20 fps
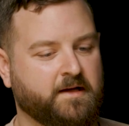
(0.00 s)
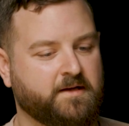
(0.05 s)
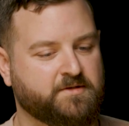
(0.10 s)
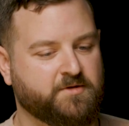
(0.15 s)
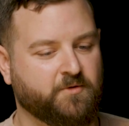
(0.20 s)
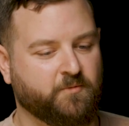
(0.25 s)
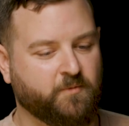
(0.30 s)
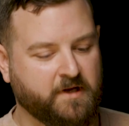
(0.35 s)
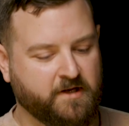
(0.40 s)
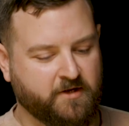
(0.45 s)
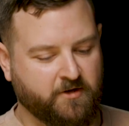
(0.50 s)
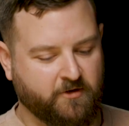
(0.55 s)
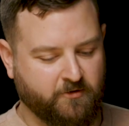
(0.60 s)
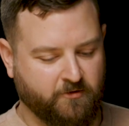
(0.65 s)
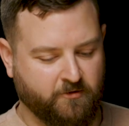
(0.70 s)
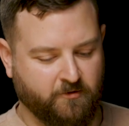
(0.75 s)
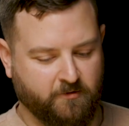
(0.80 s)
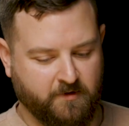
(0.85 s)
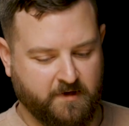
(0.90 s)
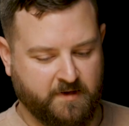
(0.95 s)
So we
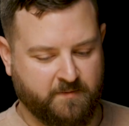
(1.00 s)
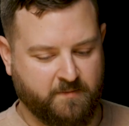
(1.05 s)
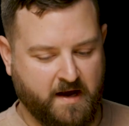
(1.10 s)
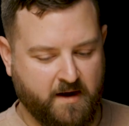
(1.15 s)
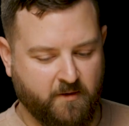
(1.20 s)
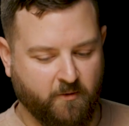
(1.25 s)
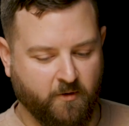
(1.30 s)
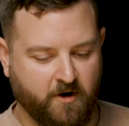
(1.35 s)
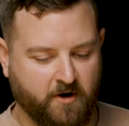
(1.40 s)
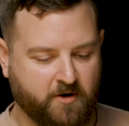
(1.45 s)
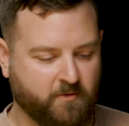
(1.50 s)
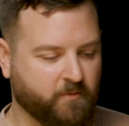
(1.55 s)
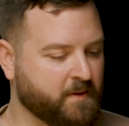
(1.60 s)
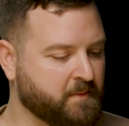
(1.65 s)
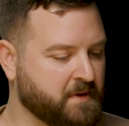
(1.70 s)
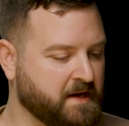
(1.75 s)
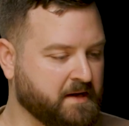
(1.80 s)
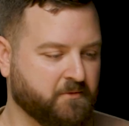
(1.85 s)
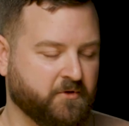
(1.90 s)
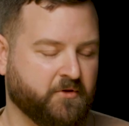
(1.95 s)
do, in my work, we
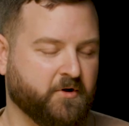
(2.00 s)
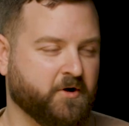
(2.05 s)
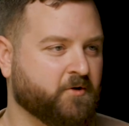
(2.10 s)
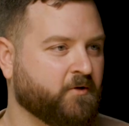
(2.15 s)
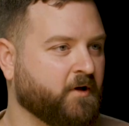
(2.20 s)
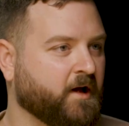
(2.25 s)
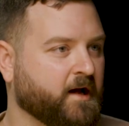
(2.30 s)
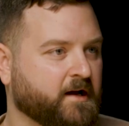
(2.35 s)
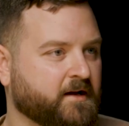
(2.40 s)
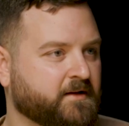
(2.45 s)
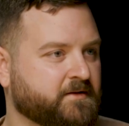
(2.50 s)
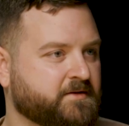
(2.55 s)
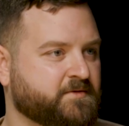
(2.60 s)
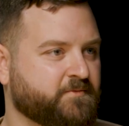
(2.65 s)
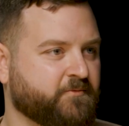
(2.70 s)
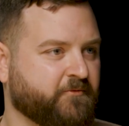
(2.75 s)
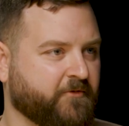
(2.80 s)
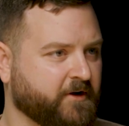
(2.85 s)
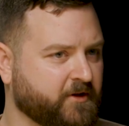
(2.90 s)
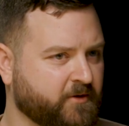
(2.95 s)
meet with our
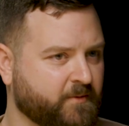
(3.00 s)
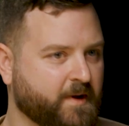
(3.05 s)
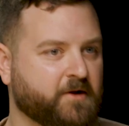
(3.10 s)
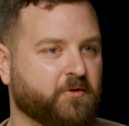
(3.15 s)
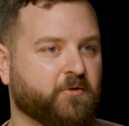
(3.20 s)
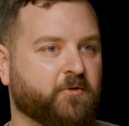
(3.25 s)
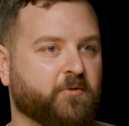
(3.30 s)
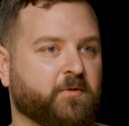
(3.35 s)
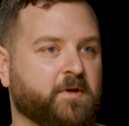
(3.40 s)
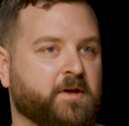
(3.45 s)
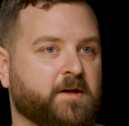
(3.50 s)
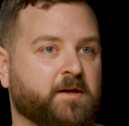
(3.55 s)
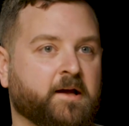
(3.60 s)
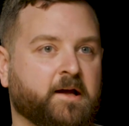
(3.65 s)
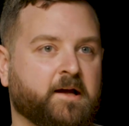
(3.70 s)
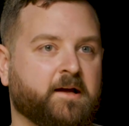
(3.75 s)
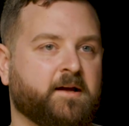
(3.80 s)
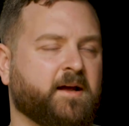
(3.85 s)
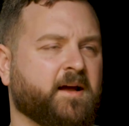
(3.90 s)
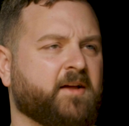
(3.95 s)
clients fairly regularly
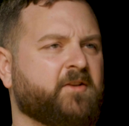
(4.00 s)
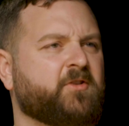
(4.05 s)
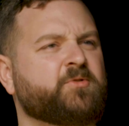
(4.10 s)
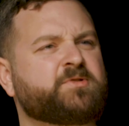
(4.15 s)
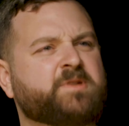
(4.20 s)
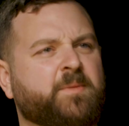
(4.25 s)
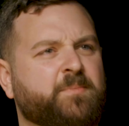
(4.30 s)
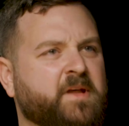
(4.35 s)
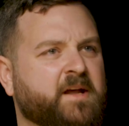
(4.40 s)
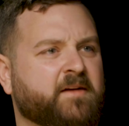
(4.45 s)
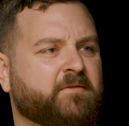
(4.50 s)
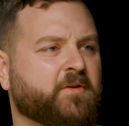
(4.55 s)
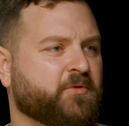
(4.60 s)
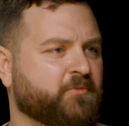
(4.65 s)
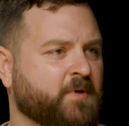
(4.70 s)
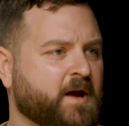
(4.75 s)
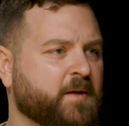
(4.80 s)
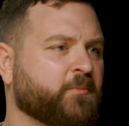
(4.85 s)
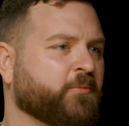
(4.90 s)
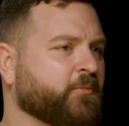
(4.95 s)
and do something of a
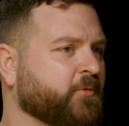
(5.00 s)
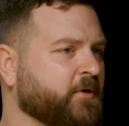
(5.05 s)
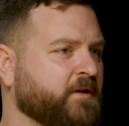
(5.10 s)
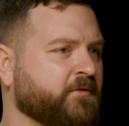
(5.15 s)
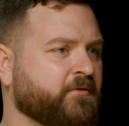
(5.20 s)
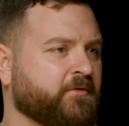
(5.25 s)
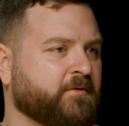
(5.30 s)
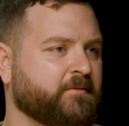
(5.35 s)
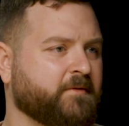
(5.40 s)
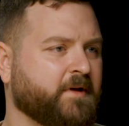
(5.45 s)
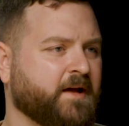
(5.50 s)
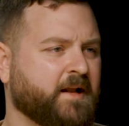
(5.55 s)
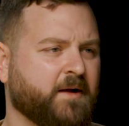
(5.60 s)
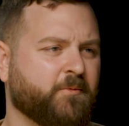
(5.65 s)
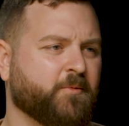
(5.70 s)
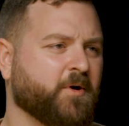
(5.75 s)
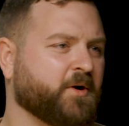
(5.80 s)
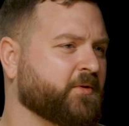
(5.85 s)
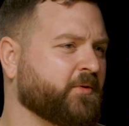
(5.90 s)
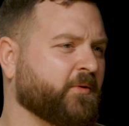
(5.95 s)
threat brief. And I
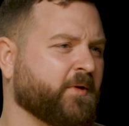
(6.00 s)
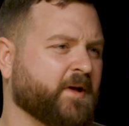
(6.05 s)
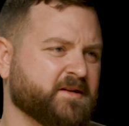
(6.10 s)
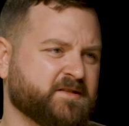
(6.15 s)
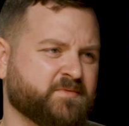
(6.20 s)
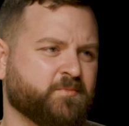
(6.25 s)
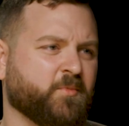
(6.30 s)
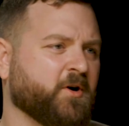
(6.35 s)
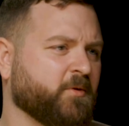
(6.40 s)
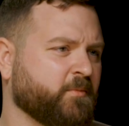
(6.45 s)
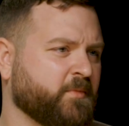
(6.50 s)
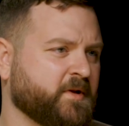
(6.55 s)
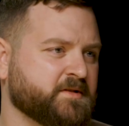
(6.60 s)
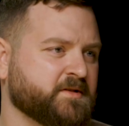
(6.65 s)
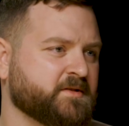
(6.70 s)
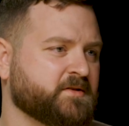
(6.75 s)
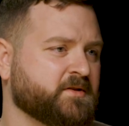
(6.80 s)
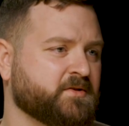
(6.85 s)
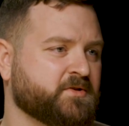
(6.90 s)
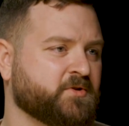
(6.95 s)
work with a lot of small
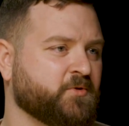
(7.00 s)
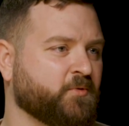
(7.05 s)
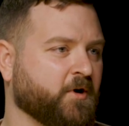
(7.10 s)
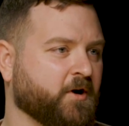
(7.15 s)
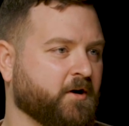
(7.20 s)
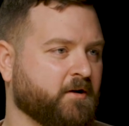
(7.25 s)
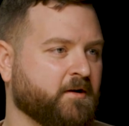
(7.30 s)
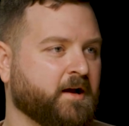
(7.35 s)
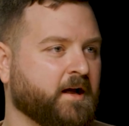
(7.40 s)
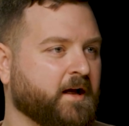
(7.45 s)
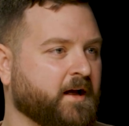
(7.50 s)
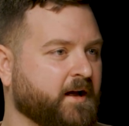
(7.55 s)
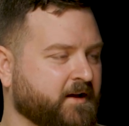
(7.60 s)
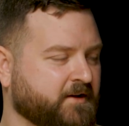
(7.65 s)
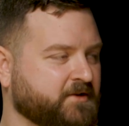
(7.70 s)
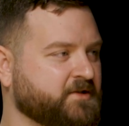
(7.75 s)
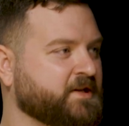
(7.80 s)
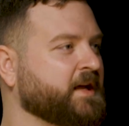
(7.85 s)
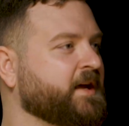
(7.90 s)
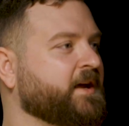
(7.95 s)
businesses who are
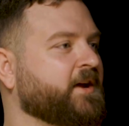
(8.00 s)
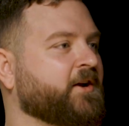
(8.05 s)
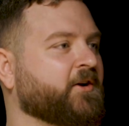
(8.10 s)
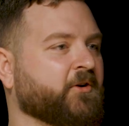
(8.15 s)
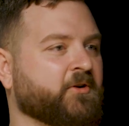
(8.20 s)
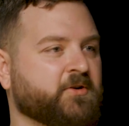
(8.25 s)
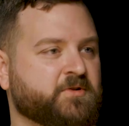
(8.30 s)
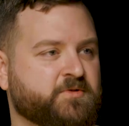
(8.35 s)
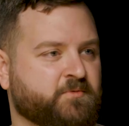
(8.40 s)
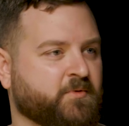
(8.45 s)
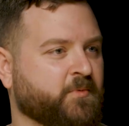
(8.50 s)
tiers